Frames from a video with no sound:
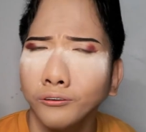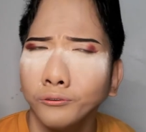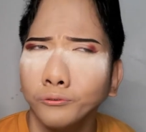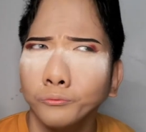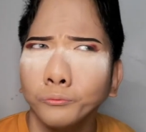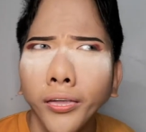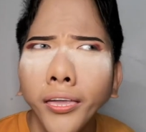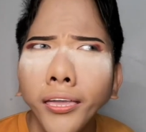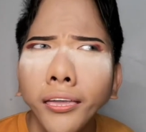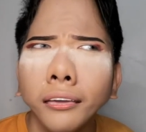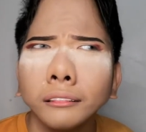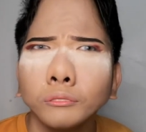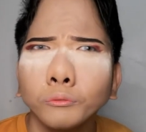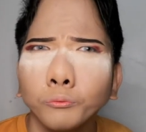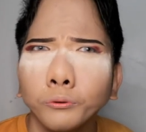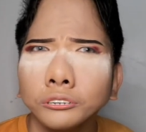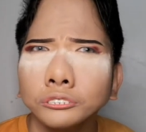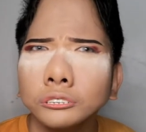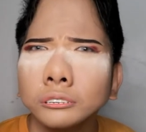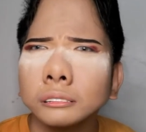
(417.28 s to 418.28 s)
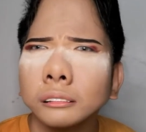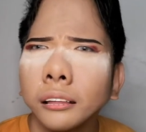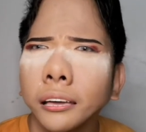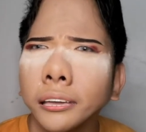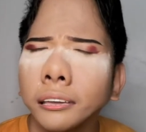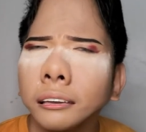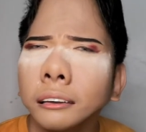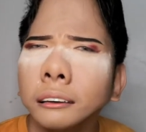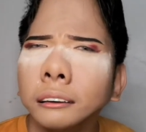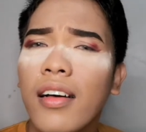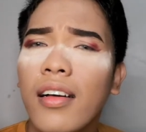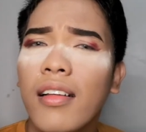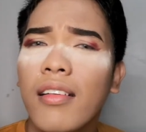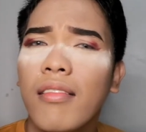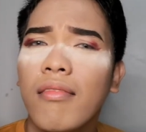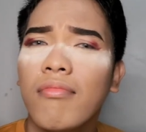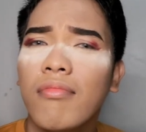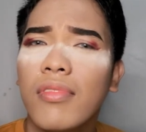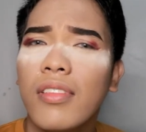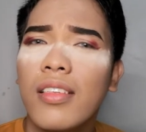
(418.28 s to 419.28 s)
wait, we're just like
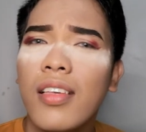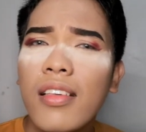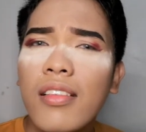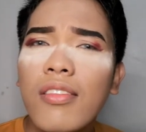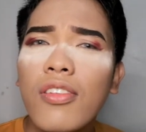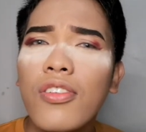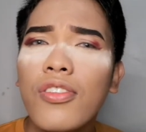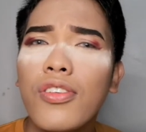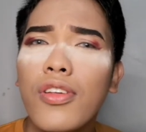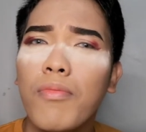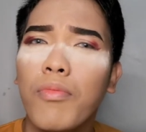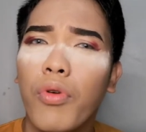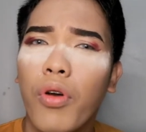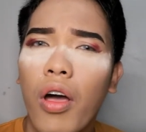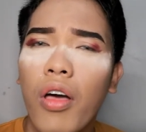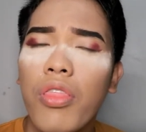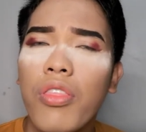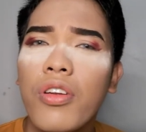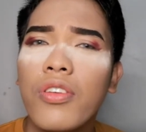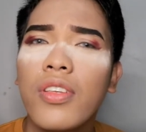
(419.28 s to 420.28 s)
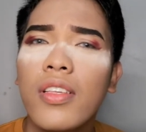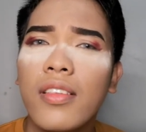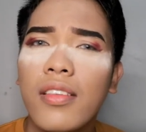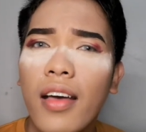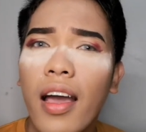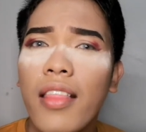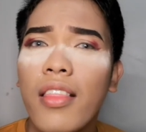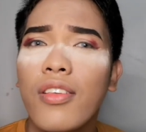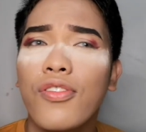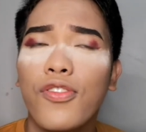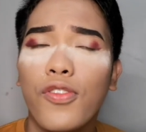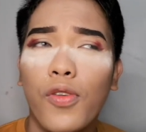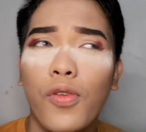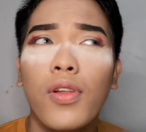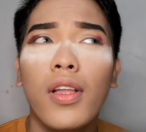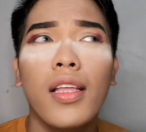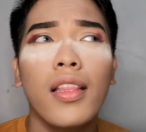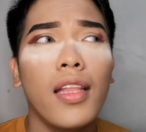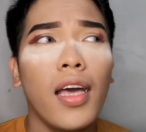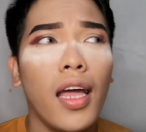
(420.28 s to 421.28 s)
sisters and brothers inside the
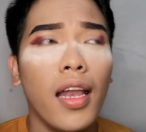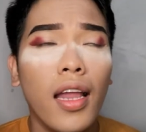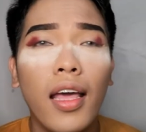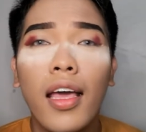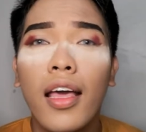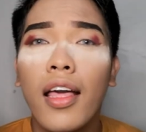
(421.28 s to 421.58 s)
school, and then